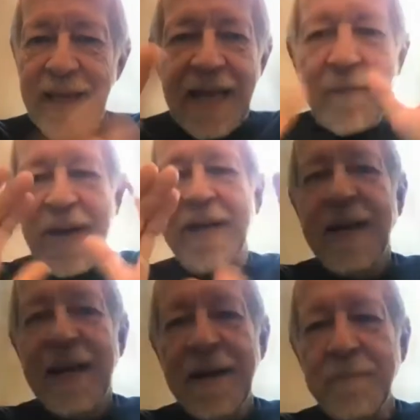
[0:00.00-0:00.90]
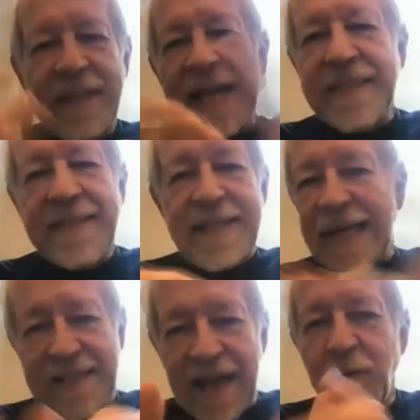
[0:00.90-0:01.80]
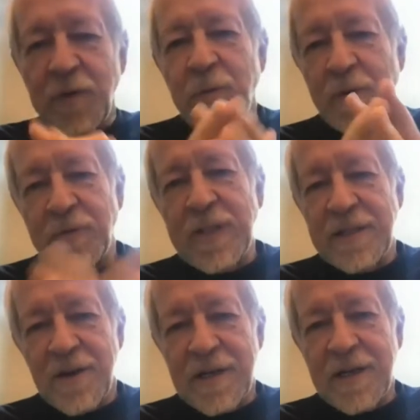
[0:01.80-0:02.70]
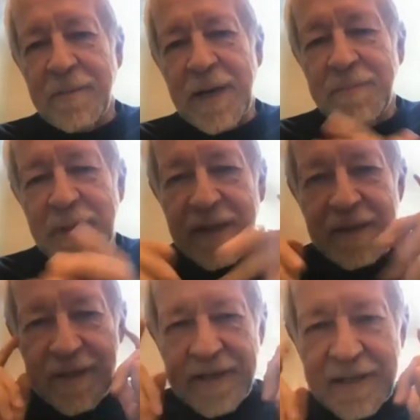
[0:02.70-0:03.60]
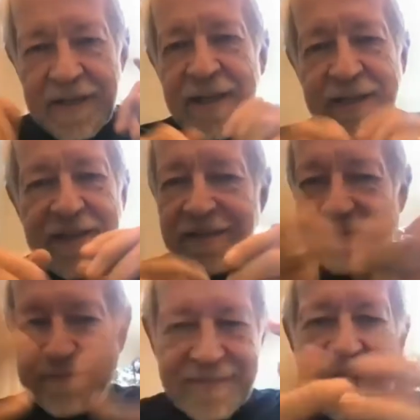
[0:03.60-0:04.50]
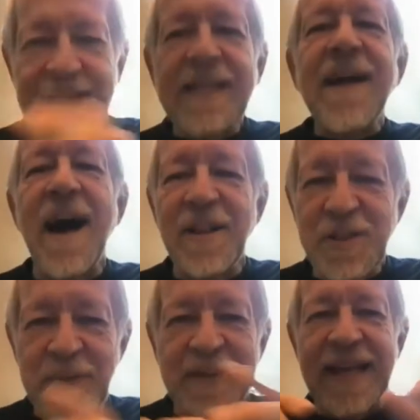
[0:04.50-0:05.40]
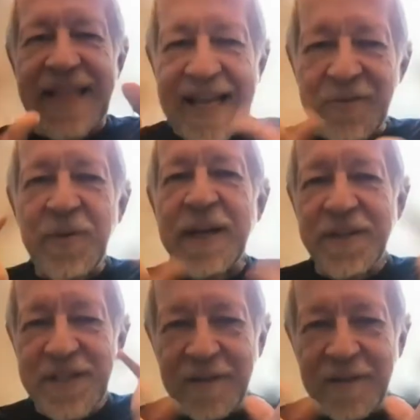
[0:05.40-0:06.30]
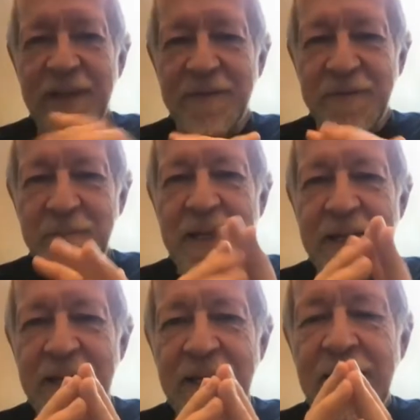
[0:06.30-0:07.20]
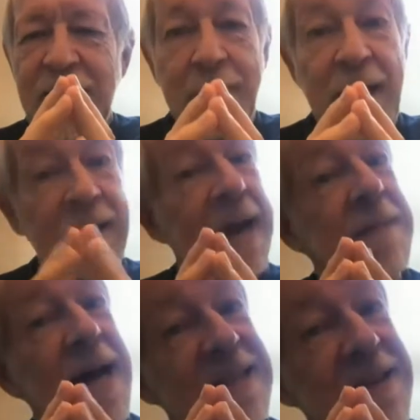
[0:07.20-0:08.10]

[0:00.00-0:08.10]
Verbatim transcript: anyway but that's that's not what you were really talking about but uh, just just an acknowledgement that that triggered something for me about i'm not